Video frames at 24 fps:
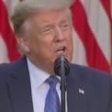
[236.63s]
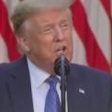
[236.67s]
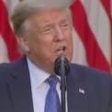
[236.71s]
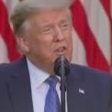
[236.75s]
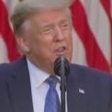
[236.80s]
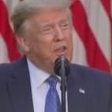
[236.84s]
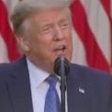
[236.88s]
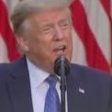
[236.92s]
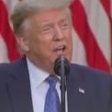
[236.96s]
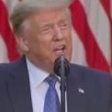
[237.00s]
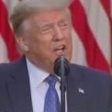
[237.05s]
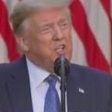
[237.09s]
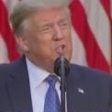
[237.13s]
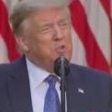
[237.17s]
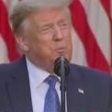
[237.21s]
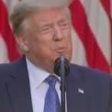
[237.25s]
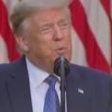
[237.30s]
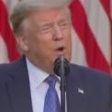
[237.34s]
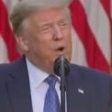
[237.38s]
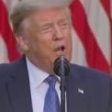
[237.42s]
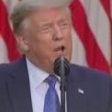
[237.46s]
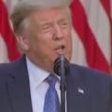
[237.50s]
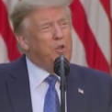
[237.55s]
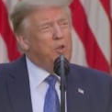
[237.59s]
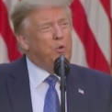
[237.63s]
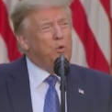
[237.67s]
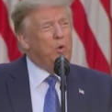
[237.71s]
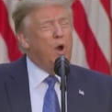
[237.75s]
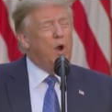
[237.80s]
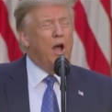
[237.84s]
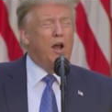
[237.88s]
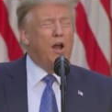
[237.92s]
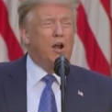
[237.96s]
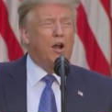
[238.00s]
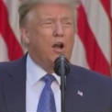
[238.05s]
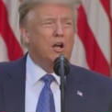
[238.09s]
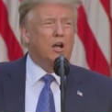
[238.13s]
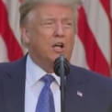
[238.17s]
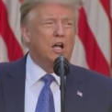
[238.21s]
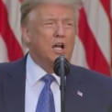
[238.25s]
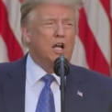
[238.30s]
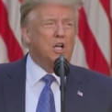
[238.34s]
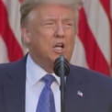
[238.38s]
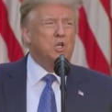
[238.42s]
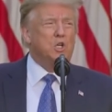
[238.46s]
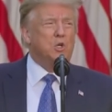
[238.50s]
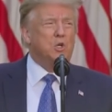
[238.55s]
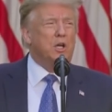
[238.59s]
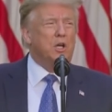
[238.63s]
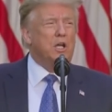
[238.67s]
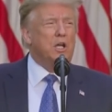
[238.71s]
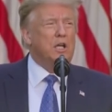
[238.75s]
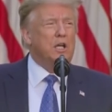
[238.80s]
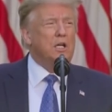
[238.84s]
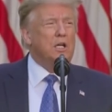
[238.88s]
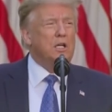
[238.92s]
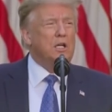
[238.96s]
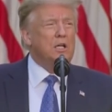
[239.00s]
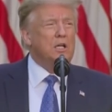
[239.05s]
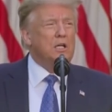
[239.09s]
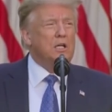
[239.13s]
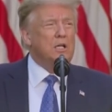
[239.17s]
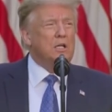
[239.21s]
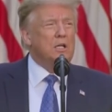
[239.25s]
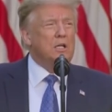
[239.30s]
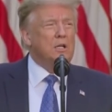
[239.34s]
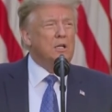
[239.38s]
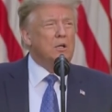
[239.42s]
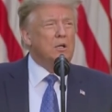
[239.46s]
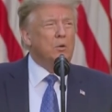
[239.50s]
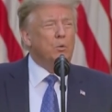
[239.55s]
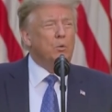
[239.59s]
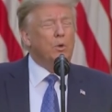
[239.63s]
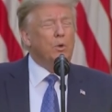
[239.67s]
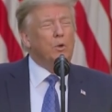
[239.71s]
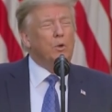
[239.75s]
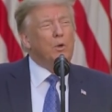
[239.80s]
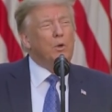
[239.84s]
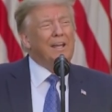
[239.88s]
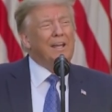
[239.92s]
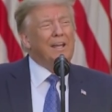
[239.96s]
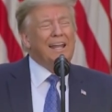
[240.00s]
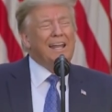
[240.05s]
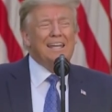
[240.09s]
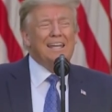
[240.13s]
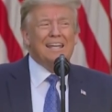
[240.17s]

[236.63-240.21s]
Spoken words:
that has spread throughout our country. We will end it